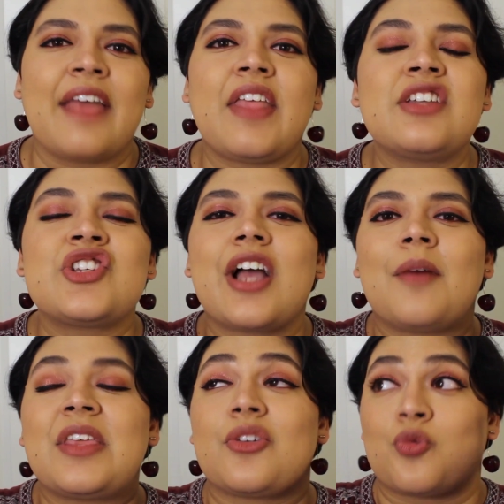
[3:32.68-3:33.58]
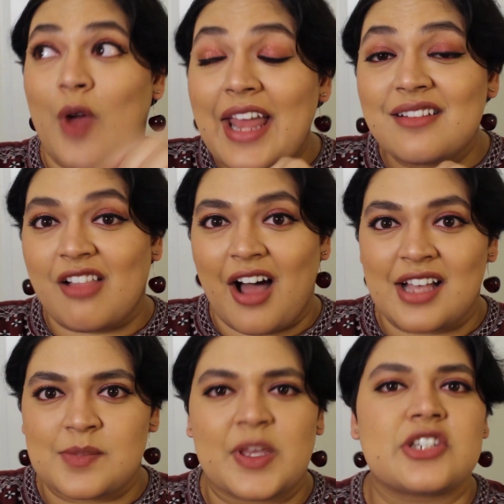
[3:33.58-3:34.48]
And then she got me the red
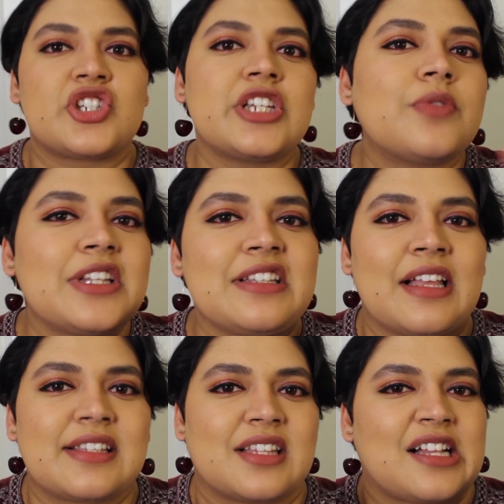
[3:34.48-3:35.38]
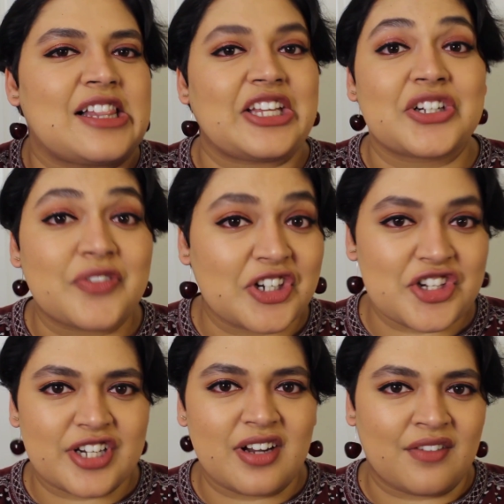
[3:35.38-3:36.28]
gloss because she really likes the clear
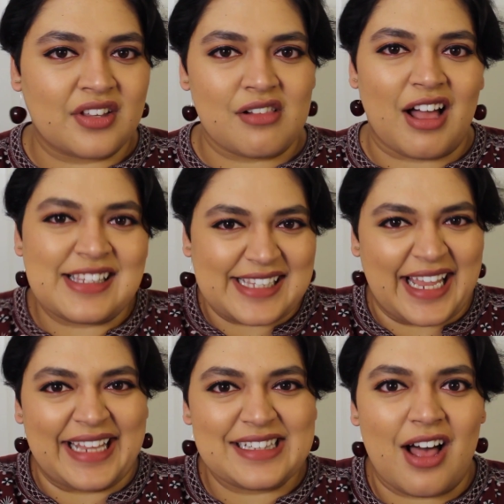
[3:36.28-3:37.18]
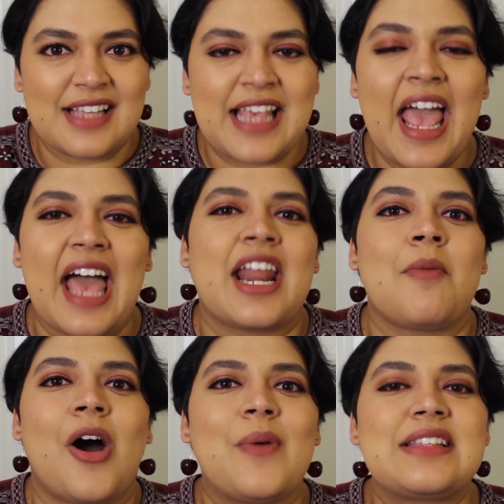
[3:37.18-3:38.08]
version of the Glossier gloss, and
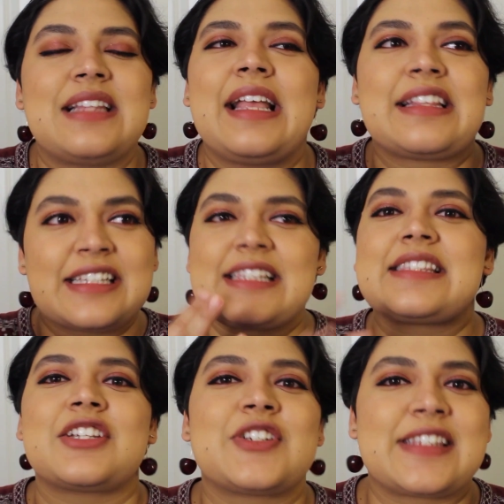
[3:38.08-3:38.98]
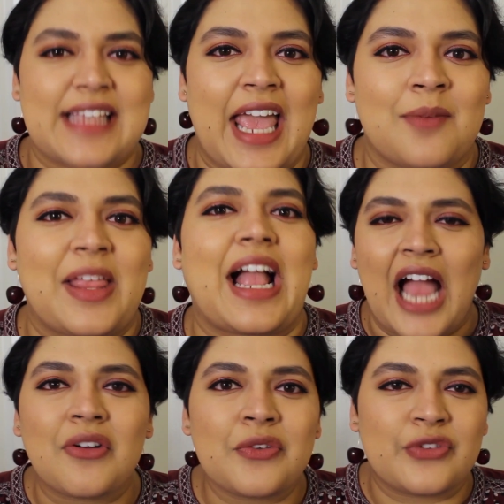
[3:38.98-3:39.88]
I'm always like, this is such a scam, like
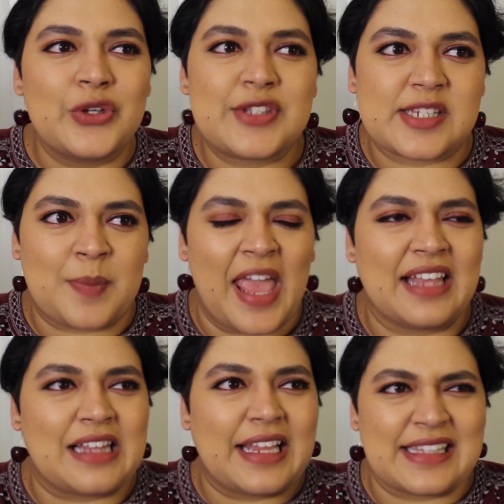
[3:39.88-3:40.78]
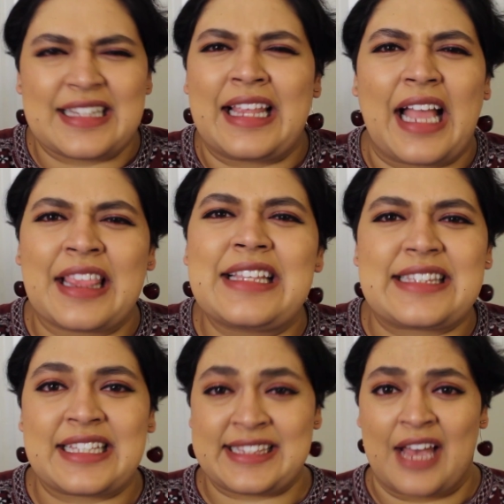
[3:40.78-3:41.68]
I refuse to pay, like is it like I think
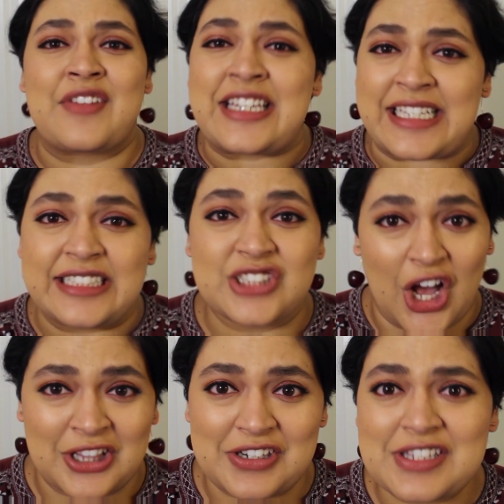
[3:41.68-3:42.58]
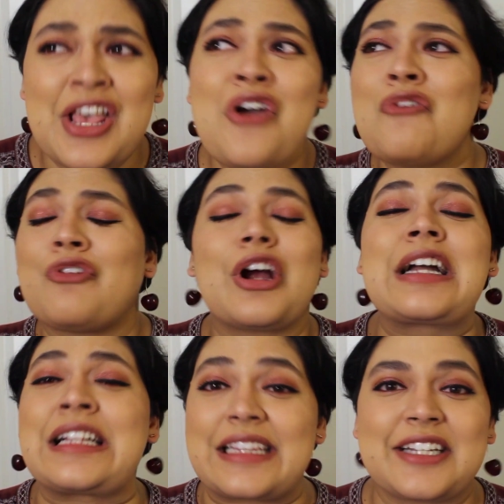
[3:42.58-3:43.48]
$17 for
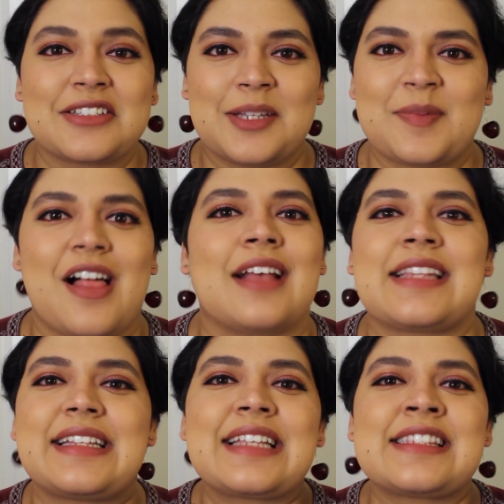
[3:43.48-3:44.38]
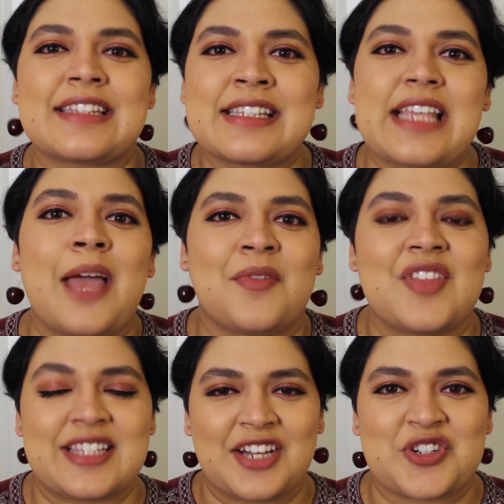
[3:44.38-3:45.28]
a clear lip gloss, like that's the scam of
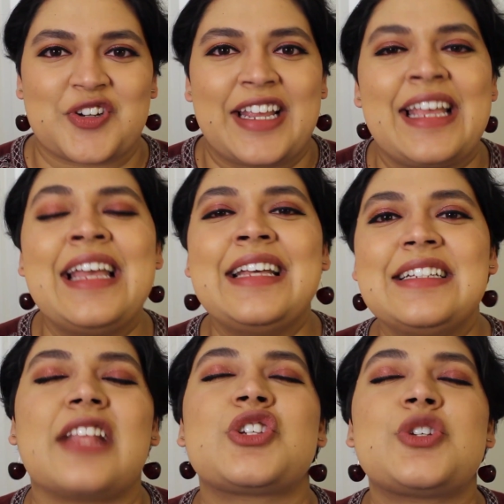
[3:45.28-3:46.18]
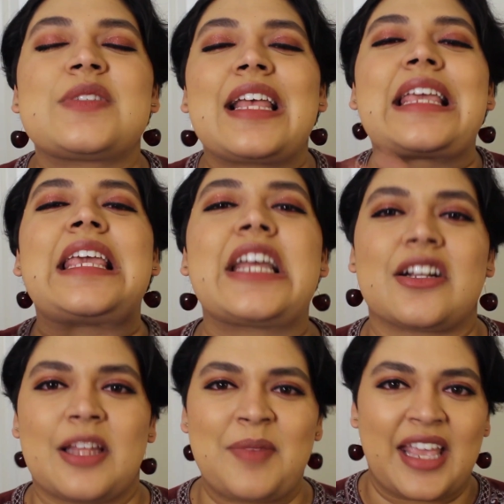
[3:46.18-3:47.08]
the century. And so she was like, here,
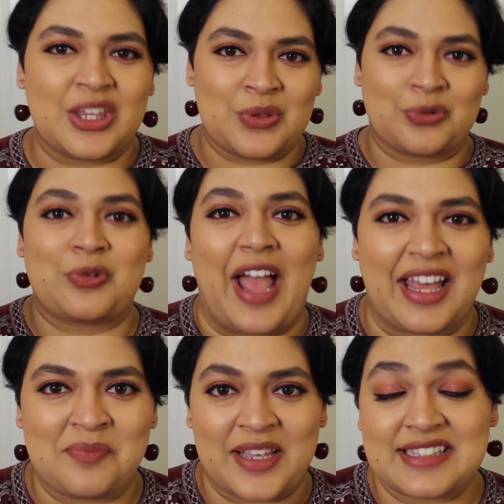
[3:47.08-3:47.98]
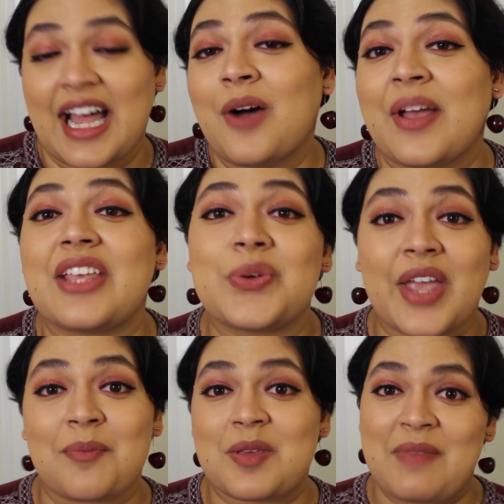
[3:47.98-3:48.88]
let me get you the red because that way you
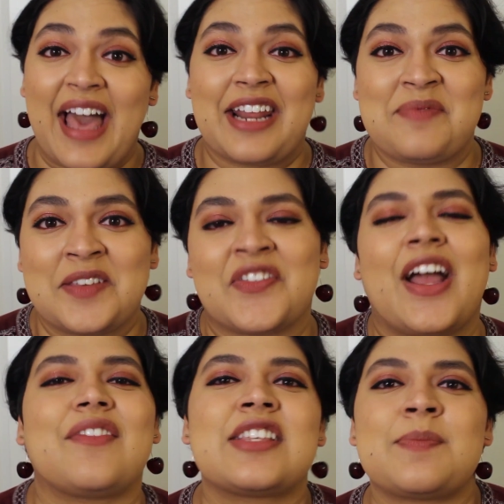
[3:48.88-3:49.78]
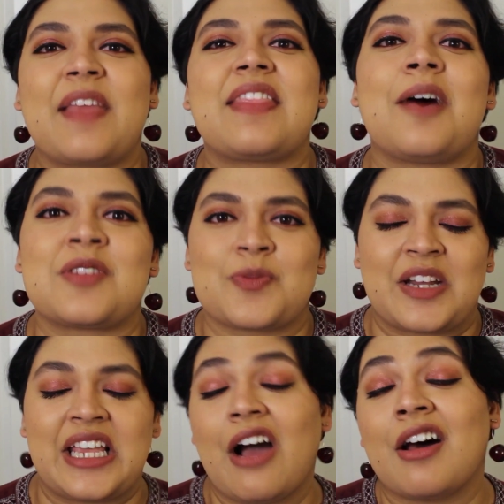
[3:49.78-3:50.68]
can't be mad at me for having spent that much
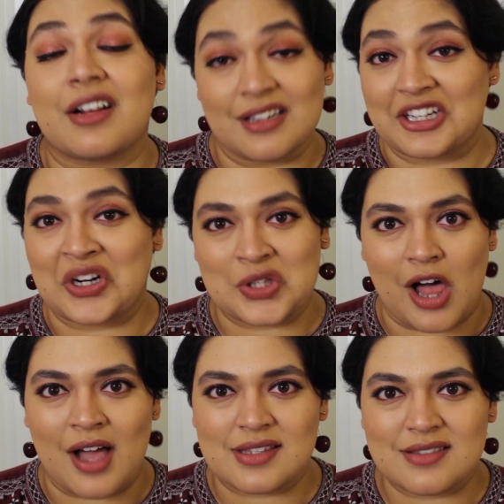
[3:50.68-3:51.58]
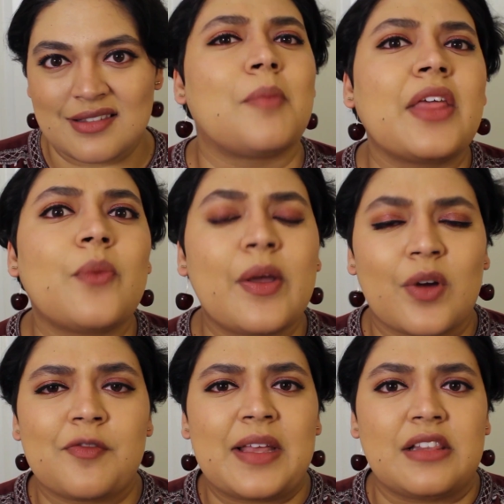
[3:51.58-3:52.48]
money on a clear gloss. By the way,
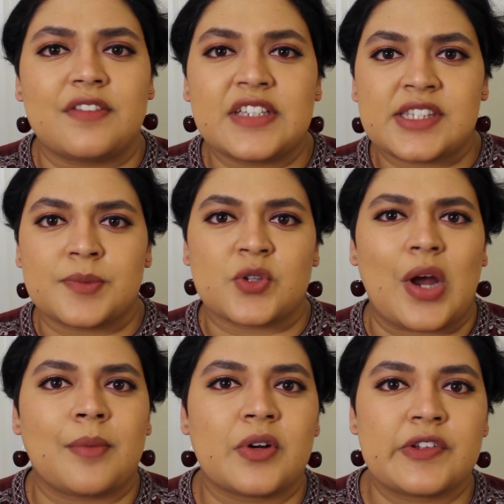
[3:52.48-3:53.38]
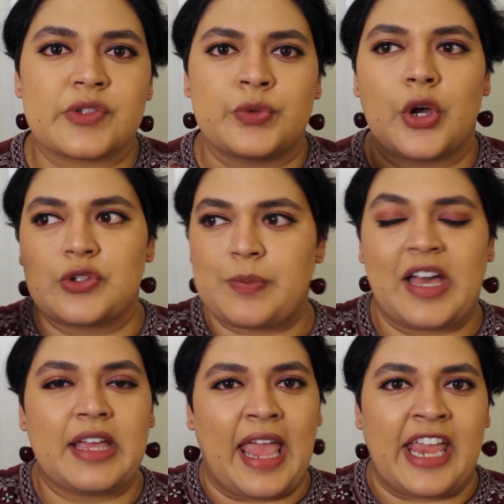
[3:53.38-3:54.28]
one of my lovely subscribers who goes
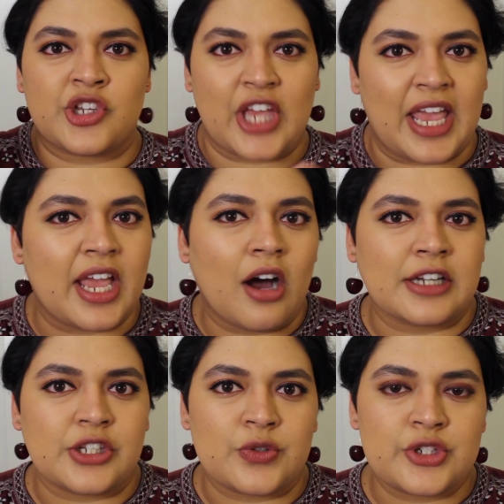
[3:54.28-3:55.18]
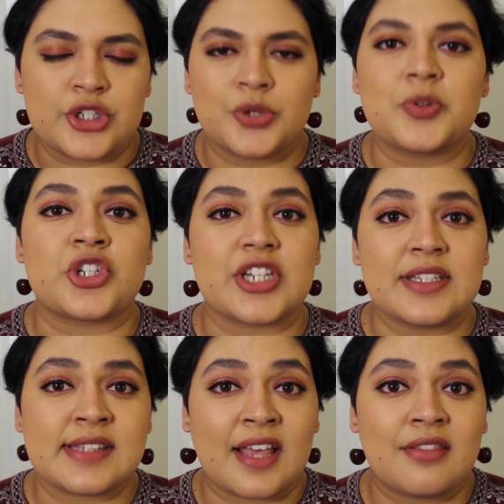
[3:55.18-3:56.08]
by HK on YouTube,
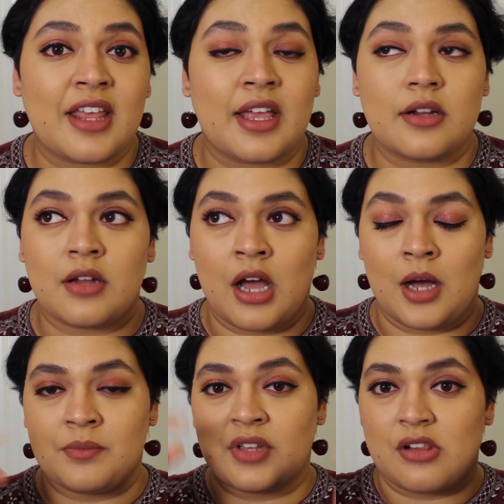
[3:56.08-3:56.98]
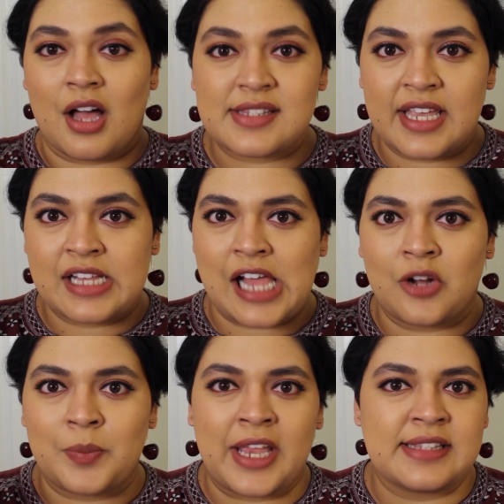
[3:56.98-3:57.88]
she said that the Glossier
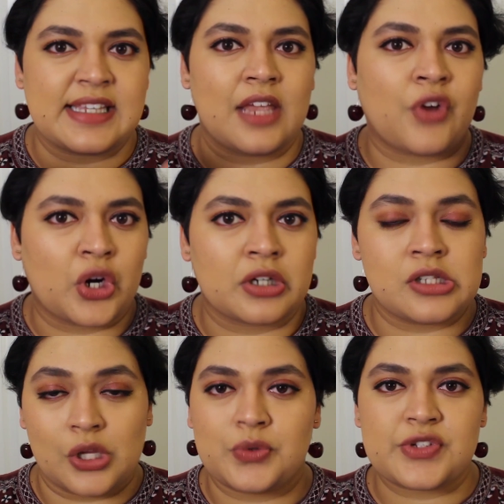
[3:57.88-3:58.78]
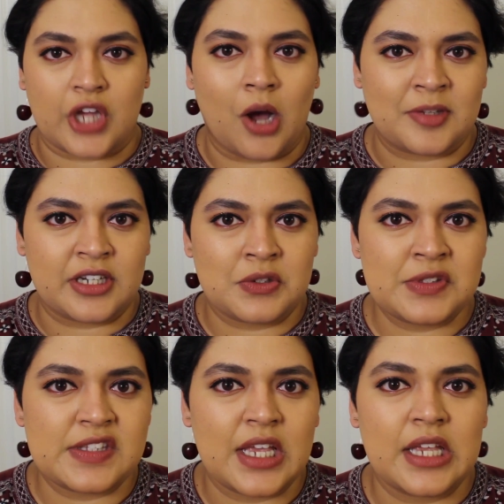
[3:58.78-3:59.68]
cloud paints gave her closed
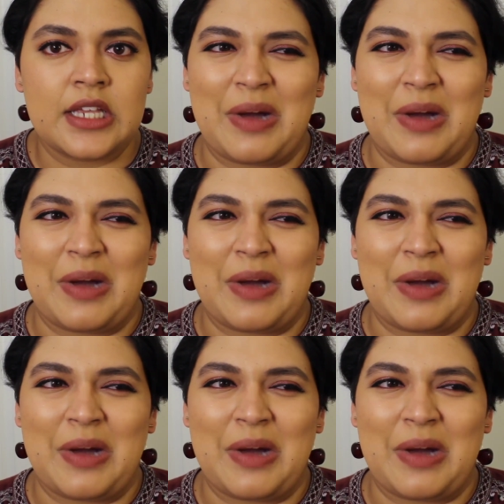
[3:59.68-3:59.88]
comedones.